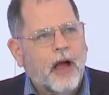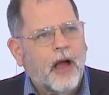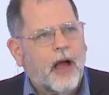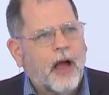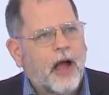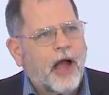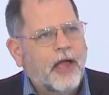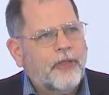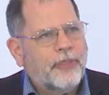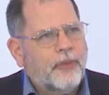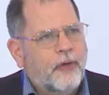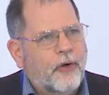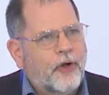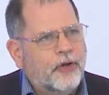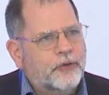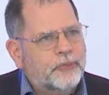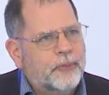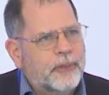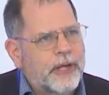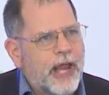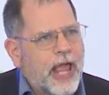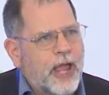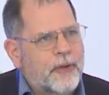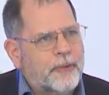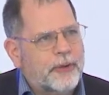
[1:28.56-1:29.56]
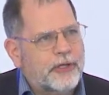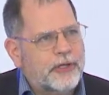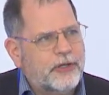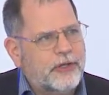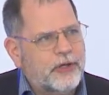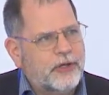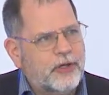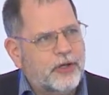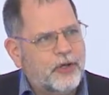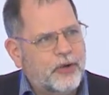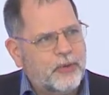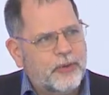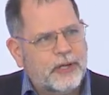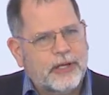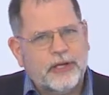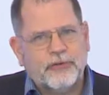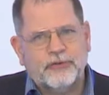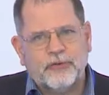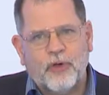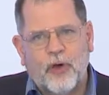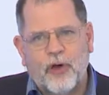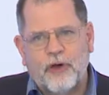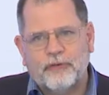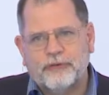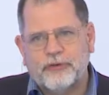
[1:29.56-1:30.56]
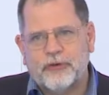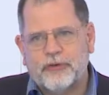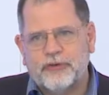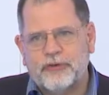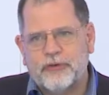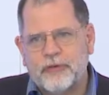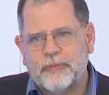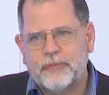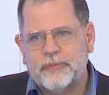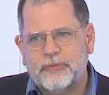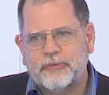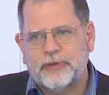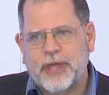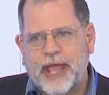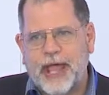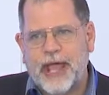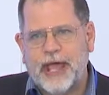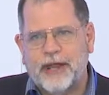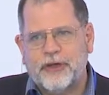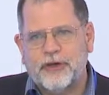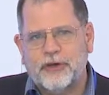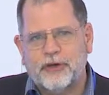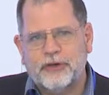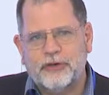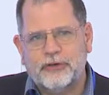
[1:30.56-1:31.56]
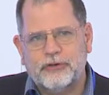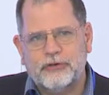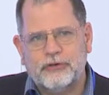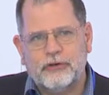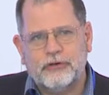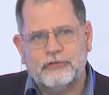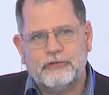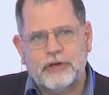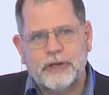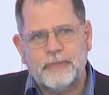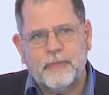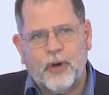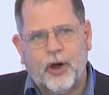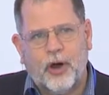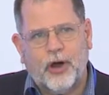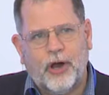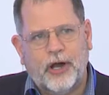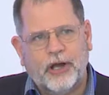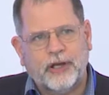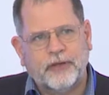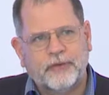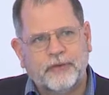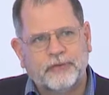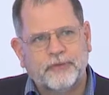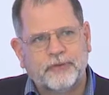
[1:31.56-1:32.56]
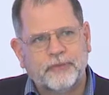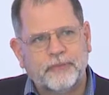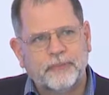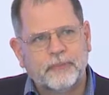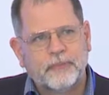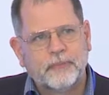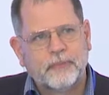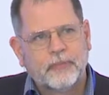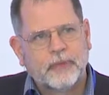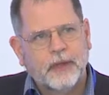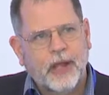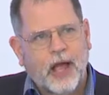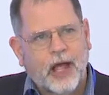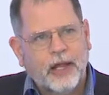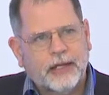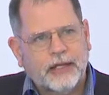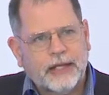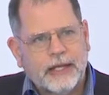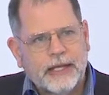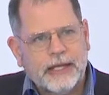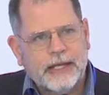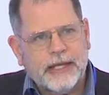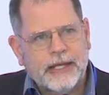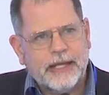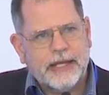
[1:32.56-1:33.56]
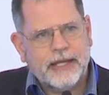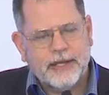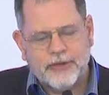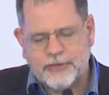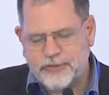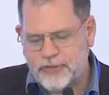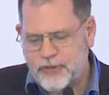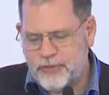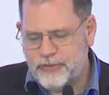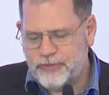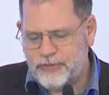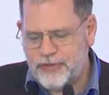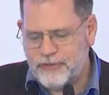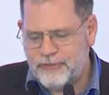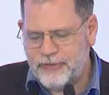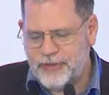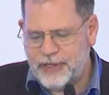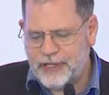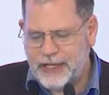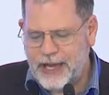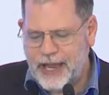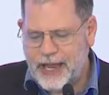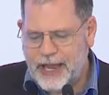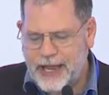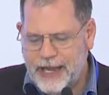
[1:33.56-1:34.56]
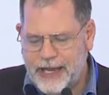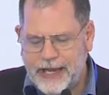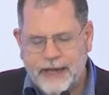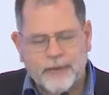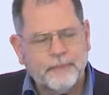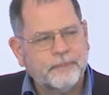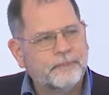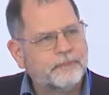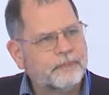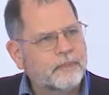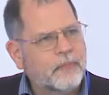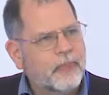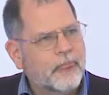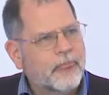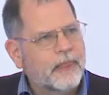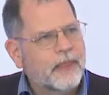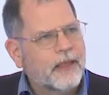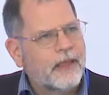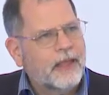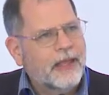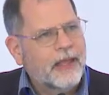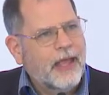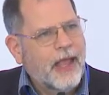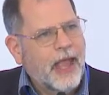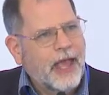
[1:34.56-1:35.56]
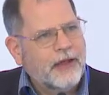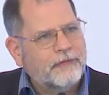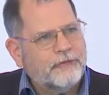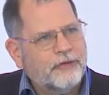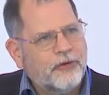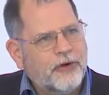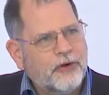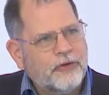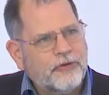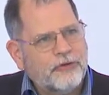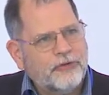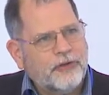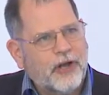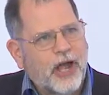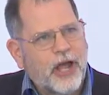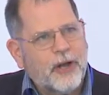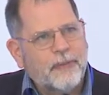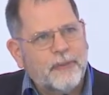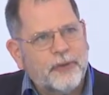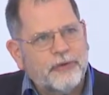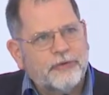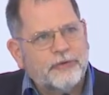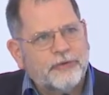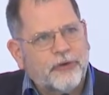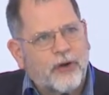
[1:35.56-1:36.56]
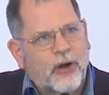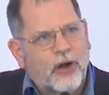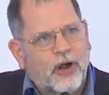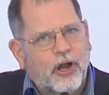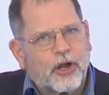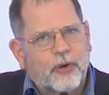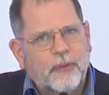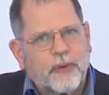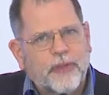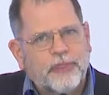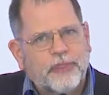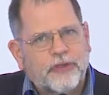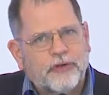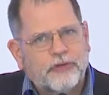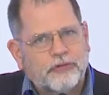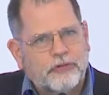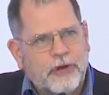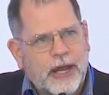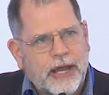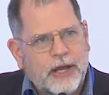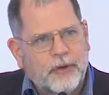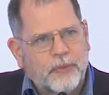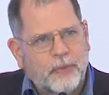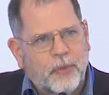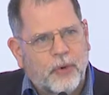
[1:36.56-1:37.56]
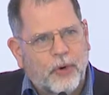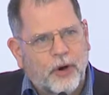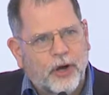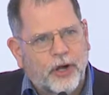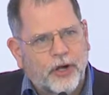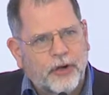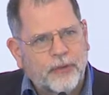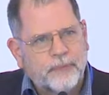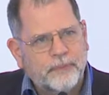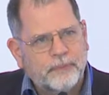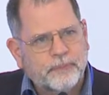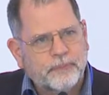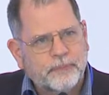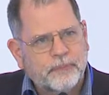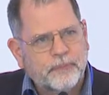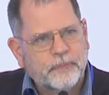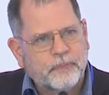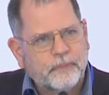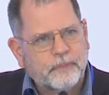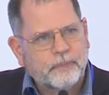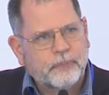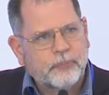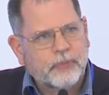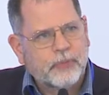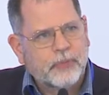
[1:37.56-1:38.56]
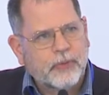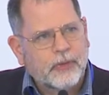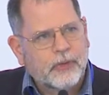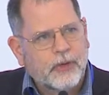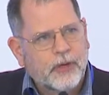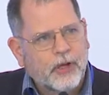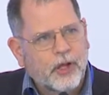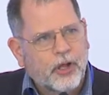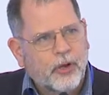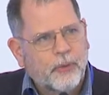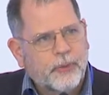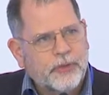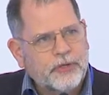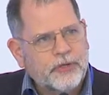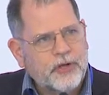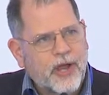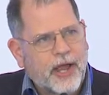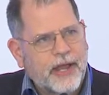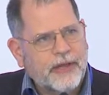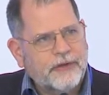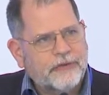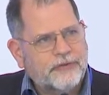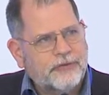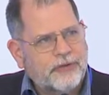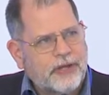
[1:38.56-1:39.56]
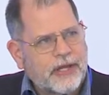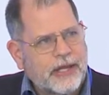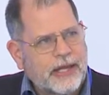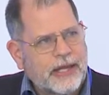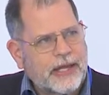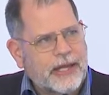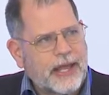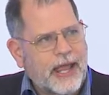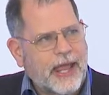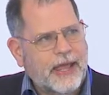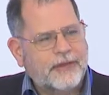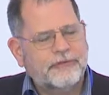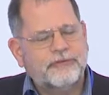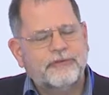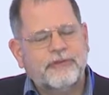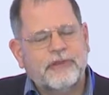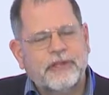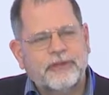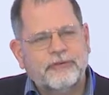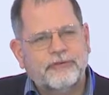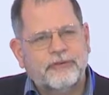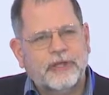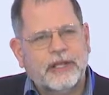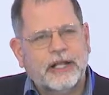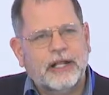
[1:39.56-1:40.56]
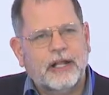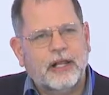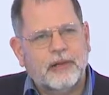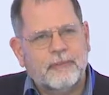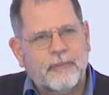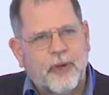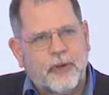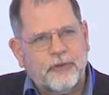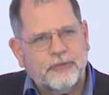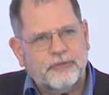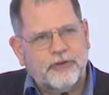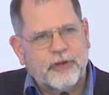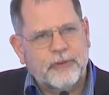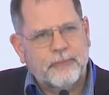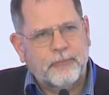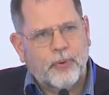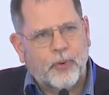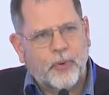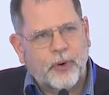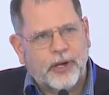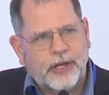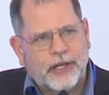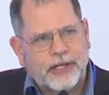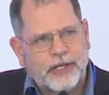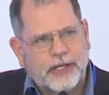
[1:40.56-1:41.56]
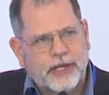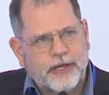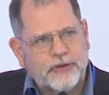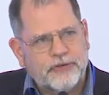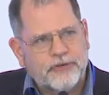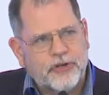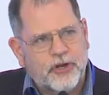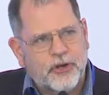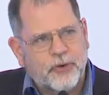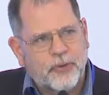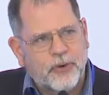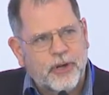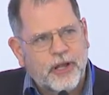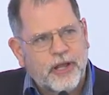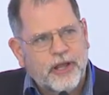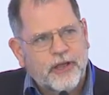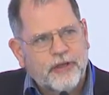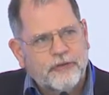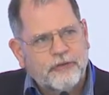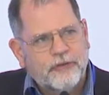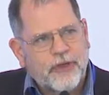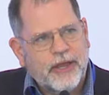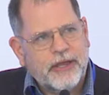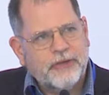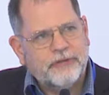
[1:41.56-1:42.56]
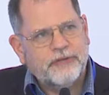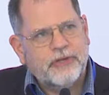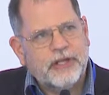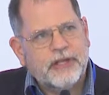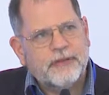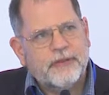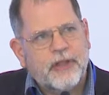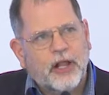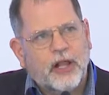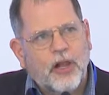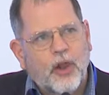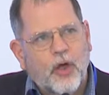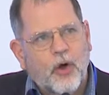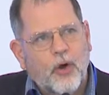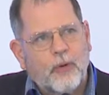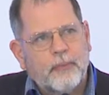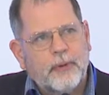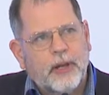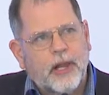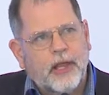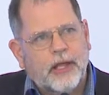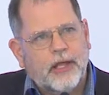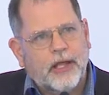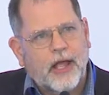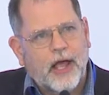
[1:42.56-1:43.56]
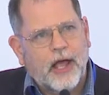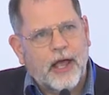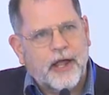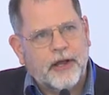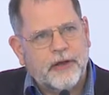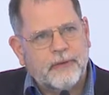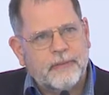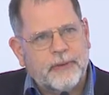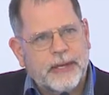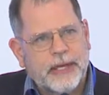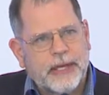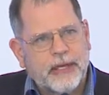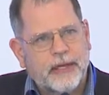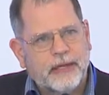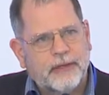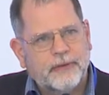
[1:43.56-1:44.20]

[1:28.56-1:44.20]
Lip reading: I thought what I would do is offer some scattered remarks on leading issues of the day. And first, I will start with the trade war, which I see as the single most important issue facing the global economy.